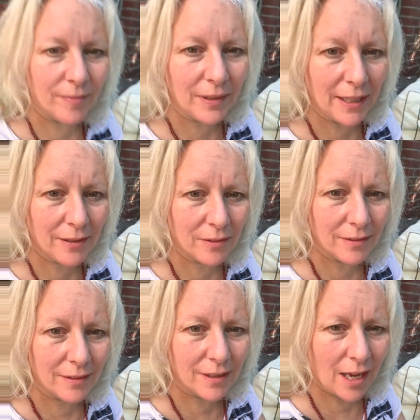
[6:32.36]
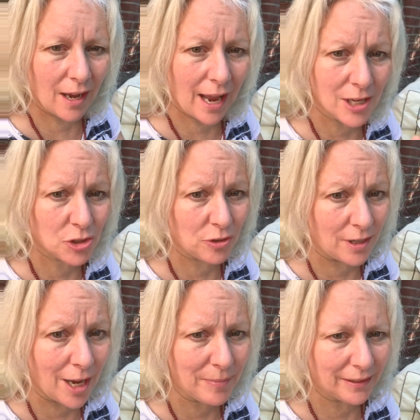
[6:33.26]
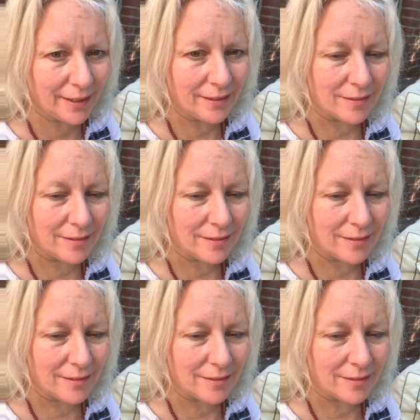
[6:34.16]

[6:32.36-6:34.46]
like astronomically.